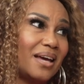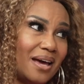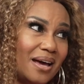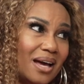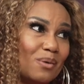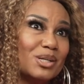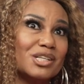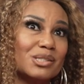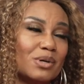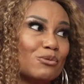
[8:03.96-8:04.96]
Yeah, which
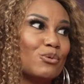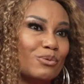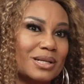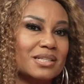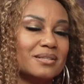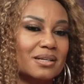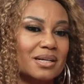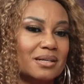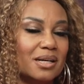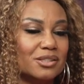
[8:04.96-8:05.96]
is
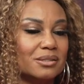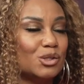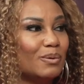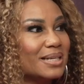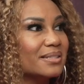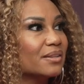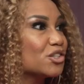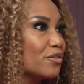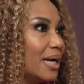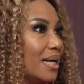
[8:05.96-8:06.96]
a twist in the
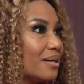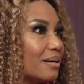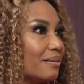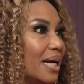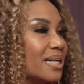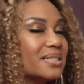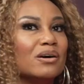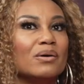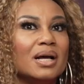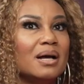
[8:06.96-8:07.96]
trend, right?
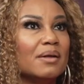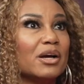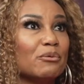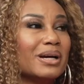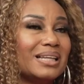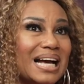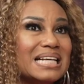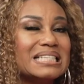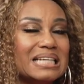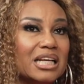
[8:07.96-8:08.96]
So they're
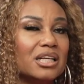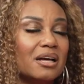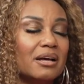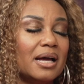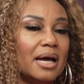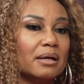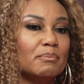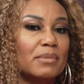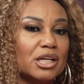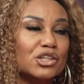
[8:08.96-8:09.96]
realizing at a
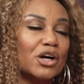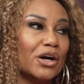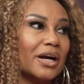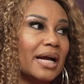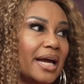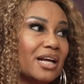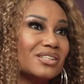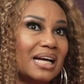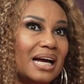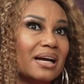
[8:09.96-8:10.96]
much younger age
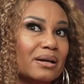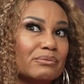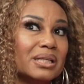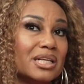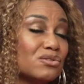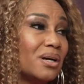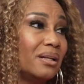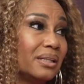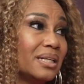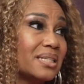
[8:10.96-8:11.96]
that I really
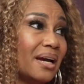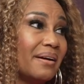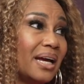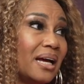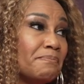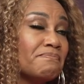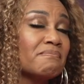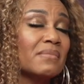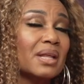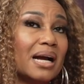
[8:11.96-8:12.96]
struggle in this area.
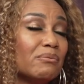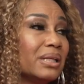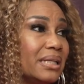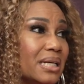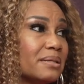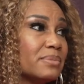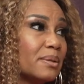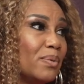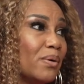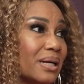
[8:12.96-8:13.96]
I really need some
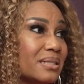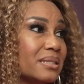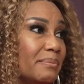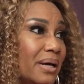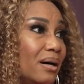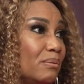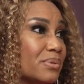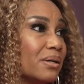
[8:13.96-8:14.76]
support and some help.